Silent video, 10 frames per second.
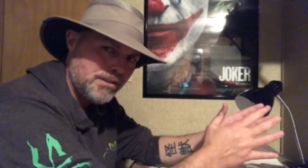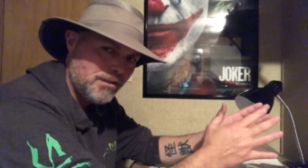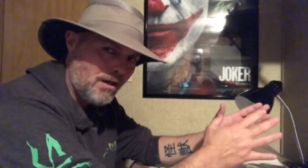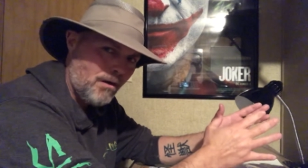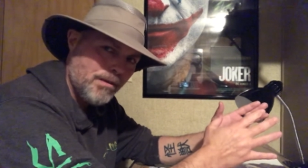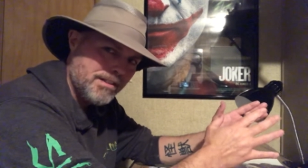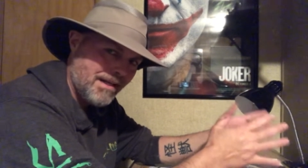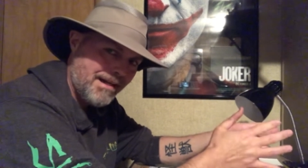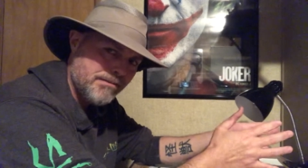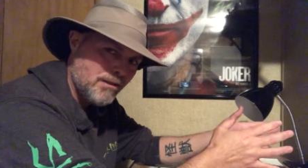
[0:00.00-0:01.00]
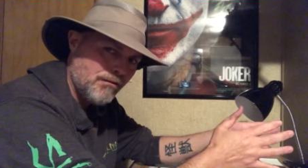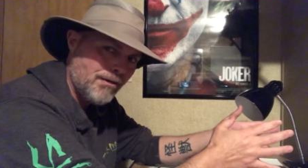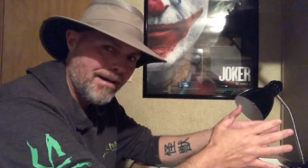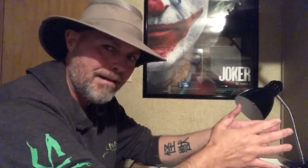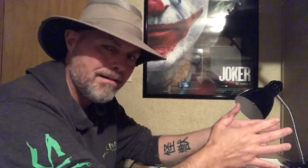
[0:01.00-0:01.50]
you know, I always glance
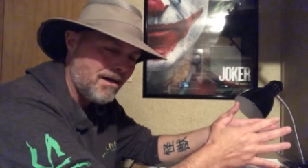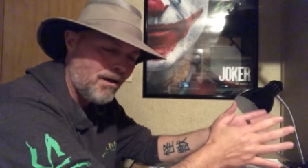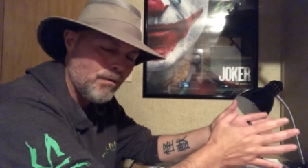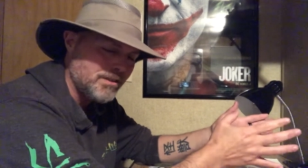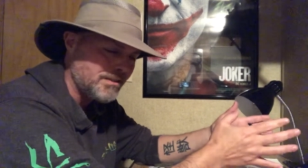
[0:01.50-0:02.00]
over at it. I always